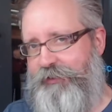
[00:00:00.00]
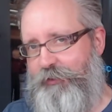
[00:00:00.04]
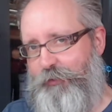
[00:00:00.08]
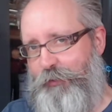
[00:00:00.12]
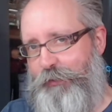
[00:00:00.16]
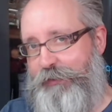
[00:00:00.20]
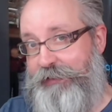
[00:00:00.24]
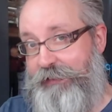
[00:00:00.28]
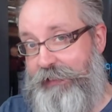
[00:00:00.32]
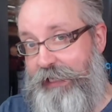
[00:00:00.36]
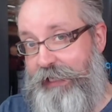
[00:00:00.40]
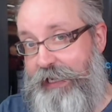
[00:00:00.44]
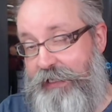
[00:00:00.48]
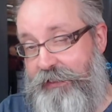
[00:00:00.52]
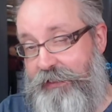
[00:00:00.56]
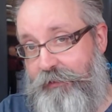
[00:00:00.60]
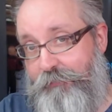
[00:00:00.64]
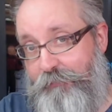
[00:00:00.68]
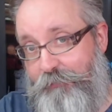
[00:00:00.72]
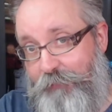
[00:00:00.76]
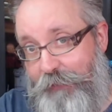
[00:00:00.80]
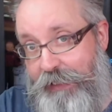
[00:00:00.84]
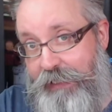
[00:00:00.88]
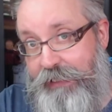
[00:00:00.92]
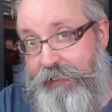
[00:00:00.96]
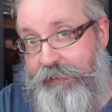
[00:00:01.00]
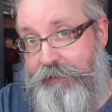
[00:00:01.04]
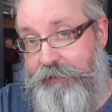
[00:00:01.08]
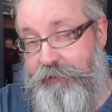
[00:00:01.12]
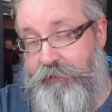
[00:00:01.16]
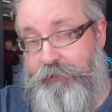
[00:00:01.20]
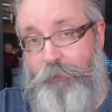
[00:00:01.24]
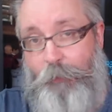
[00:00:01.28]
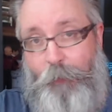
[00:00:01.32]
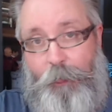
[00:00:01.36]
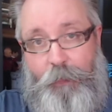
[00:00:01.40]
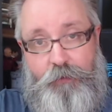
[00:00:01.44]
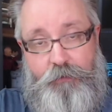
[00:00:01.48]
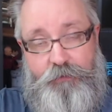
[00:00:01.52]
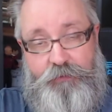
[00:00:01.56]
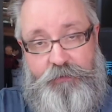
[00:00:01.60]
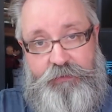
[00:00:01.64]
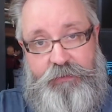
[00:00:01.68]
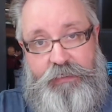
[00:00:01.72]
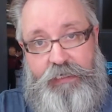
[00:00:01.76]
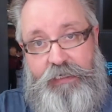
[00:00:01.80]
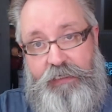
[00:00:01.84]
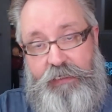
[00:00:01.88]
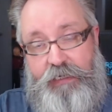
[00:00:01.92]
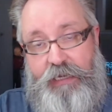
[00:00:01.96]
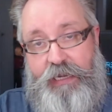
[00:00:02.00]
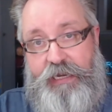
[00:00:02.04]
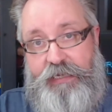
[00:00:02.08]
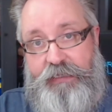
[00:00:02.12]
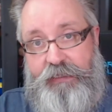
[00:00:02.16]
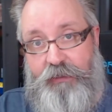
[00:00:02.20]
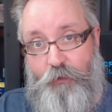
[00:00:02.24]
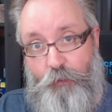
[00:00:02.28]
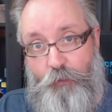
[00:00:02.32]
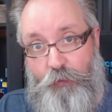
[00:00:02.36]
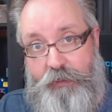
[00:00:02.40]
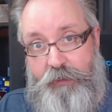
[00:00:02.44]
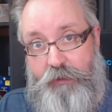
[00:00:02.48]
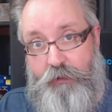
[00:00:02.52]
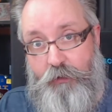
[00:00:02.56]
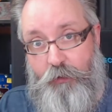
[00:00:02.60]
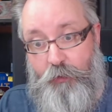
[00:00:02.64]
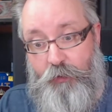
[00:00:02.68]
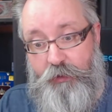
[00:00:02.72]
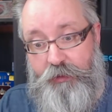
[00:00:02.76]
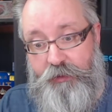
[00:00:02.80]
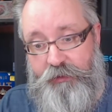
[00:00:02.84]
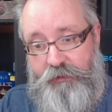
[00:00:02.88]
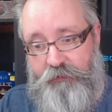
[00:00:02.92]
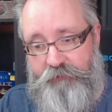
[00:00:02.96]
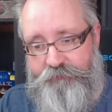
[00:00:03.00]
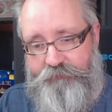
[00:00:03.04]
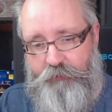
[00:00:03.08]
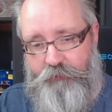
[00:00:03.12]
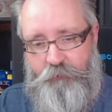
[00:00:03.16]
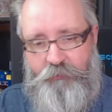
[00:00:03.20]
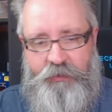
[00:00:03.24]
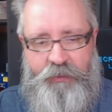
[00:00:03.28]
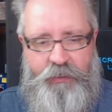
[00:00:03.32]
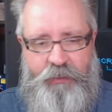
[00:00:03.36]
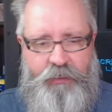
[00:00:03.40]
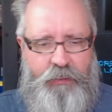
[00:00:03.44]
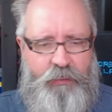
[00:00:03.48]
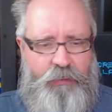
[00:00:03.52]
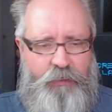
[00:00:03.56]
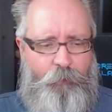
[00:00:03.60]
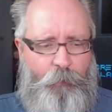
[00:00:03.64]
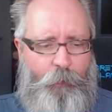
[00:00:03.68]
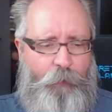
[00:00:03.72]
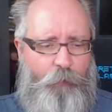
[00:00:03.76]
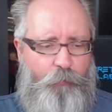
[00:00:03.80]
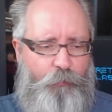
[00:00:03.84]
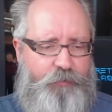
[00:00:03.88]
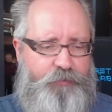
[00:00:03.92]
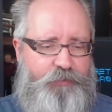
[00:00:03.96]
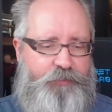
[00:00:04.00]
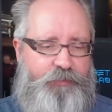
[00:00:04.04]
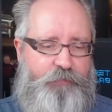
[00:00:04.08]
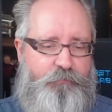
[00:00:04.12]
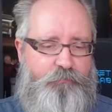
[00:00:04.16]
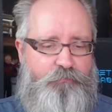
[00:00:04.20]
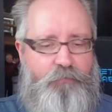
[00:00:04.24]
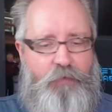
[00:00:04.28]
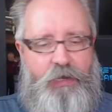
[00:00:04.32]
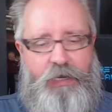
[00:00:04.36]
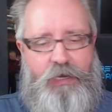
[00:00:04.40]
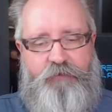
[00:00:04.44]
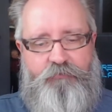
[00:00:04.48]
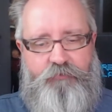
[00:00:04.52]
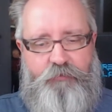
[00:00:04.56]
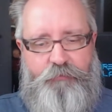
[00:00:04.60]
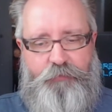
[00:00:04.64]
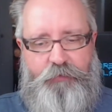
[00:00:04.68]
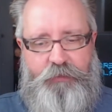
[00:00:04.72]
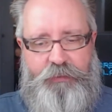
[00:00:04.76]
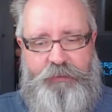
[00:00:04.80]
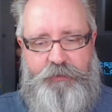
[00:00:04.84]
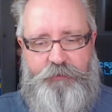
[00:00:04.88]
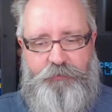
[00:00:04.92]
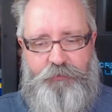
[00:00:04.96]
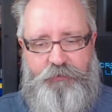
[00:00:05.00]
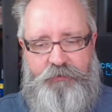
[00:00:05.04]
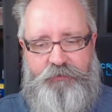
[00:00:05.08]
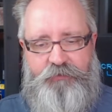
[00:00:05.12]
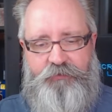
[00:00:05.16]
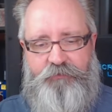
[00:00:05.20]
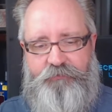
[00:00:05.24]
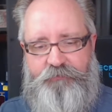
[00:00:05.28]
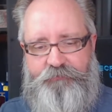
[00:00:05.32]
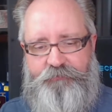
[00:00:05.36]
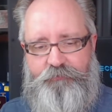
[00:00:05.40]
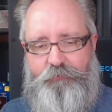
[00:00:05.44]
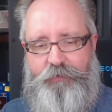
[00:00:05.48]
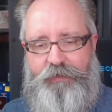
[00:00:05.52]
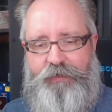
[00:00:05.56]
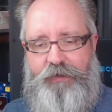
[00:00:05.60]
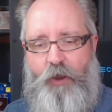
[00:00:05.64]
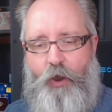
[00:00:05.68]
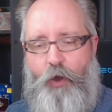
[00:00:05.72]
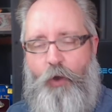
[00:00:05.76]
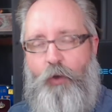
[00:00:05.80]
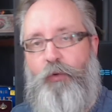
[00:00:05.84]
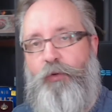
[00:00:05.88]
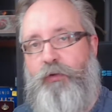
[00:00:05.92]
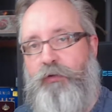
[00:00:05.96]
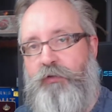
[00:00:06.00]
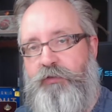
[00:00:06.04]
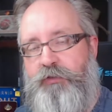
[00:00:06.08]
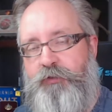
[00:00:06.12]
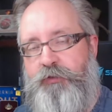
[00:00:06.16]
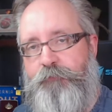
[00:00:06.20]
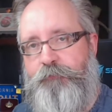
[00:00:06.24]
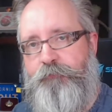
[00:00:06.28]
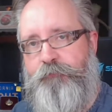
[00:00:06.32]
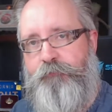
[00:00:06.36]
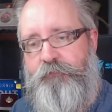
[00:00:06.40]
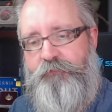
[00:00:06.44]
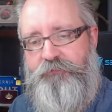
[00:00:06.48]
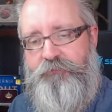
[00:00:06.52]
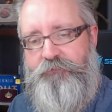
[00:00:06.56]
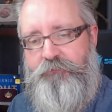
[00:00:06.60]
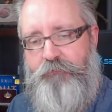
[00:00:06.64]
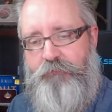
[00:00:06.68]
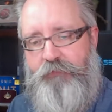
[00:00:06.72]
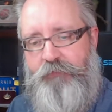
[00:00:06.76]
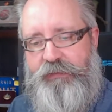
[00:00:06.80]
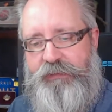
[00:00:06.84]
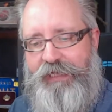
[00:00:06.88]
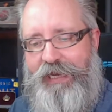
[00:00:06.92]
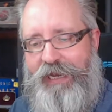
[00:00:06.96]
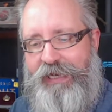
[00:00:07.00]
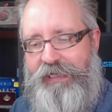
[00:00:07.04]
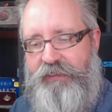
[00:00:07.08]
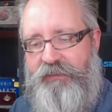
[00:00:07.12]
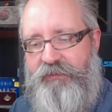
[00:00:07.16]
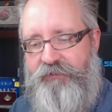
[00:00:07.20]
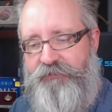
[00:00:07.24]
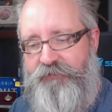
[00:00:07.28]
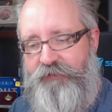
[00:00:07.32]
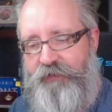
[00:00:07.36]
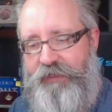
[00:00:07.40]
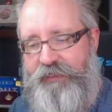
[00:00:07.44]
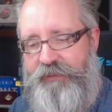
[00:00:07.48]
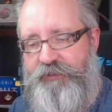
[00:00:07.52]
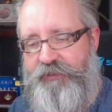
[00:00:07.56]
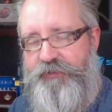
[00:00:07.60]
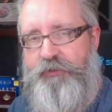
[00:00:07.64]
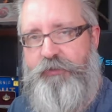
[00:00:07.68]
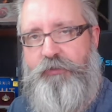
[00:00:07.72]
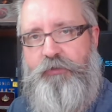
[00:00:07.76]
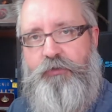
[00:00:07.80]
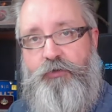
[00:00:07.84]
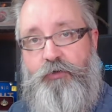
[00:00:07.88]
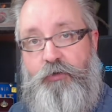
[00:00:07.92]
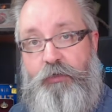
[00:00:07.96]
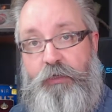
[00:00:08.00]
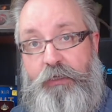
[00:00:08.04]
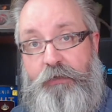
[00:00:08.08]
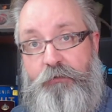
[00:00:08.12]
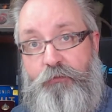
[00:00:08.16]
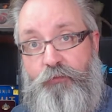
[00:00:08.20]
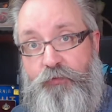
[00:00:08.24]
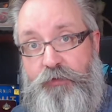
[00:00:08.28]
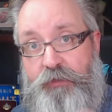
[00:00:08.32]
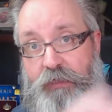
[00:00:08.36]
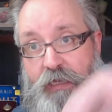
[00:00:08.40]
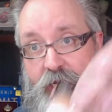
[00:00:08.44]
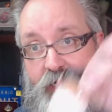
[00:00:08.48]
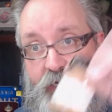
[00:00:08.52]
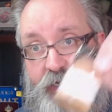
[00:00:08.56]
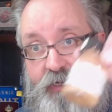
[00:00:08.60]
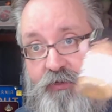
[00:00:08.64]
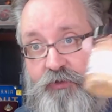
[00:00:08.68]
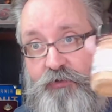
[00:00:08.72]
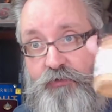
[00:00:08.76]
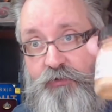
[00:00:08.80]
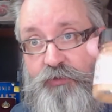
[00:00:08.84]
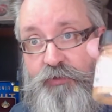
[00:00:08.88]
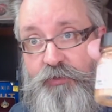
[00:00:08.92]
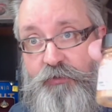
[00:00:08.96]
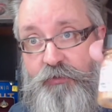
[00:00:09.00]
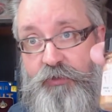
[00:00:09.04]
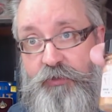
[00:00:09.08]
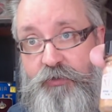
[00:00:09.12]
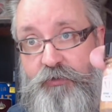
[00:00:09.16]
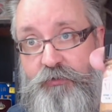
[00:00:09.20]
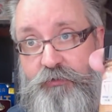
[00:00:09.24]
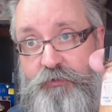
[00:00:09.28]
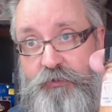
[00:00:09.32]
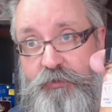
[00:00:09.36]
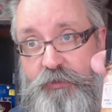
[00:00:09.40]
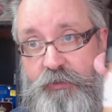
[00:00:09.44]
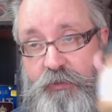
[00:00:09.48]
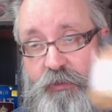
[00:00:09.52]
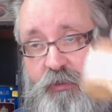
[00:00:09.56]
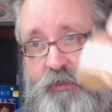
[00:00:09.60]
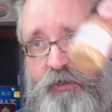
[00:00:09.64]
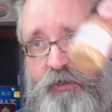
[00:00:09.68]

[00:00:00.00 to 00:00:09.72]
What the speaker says: So we take the base skin layer that we are working from, which is my replacement for my old tanned flesh colour that I used to use